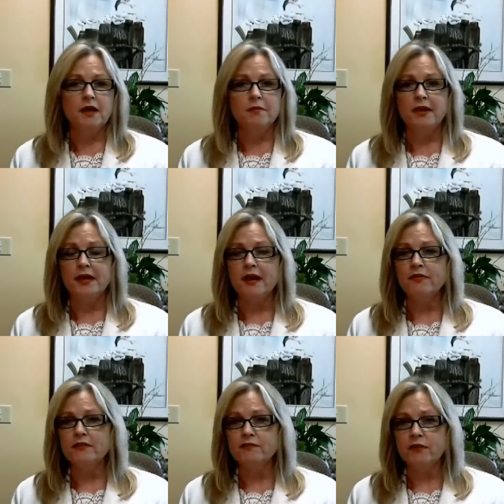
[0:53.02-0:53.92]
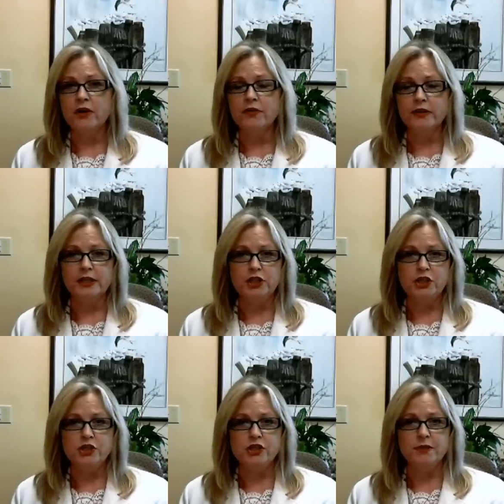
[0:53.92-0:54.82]
They have that fond
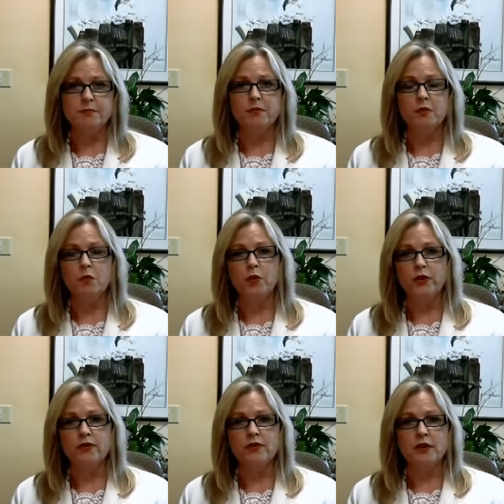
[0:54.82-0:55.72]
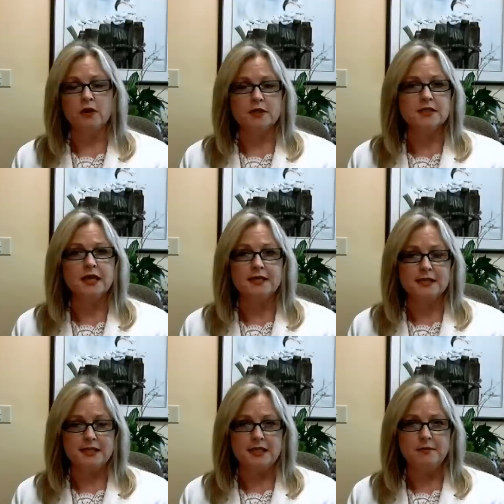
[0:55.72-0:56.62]
relationship with the
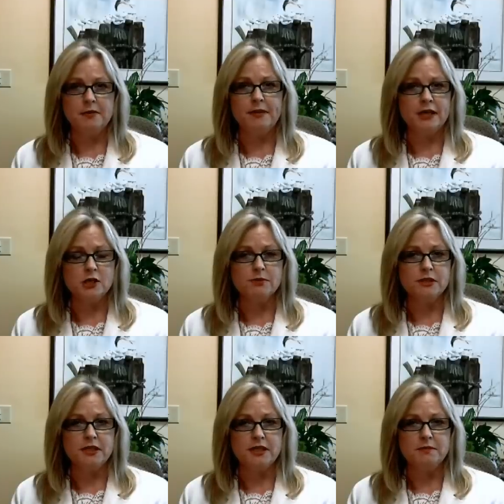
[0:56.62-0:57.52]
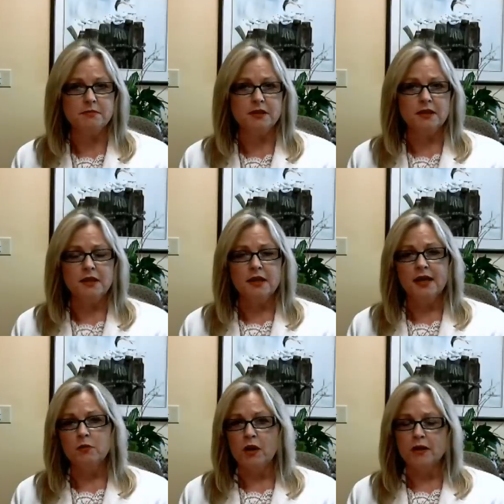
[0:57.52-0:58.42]
on-site team, the management team.
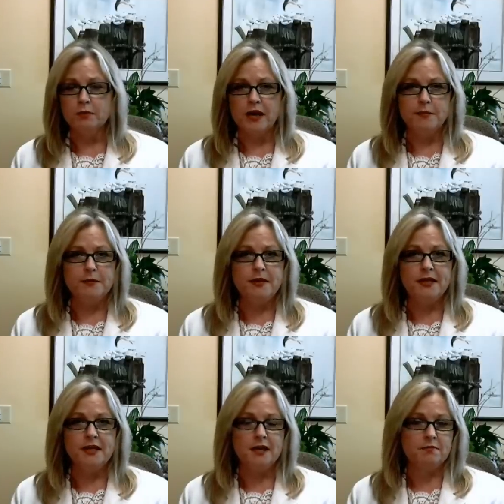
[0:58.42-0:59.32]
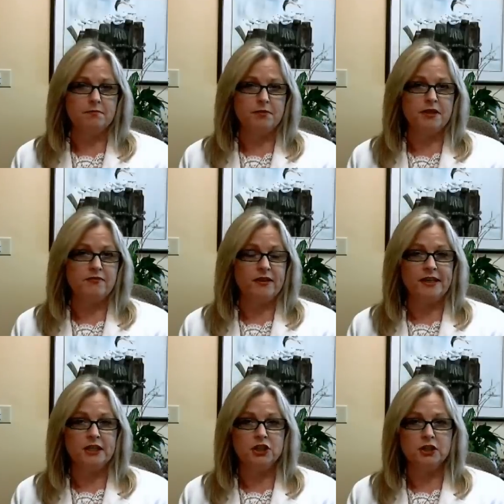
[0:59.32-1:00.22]
And while the property may not be
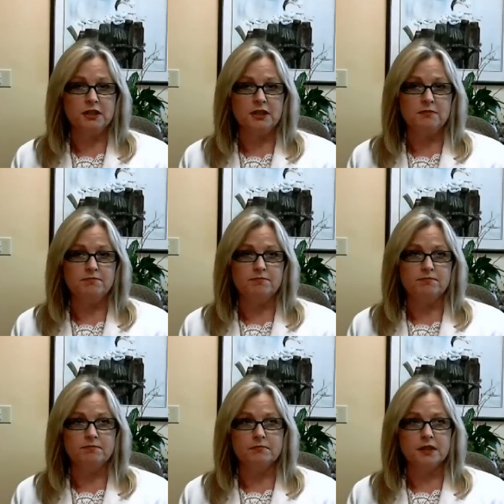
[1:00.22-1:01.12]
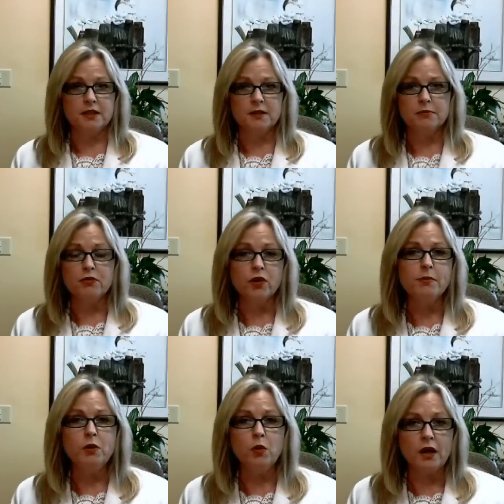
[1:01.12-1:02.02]
financially
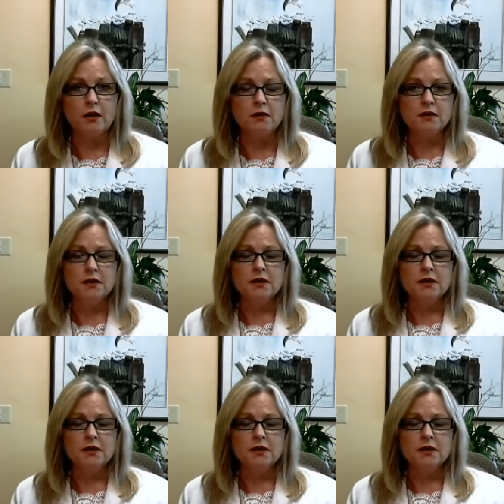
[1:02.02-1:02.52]
performing well,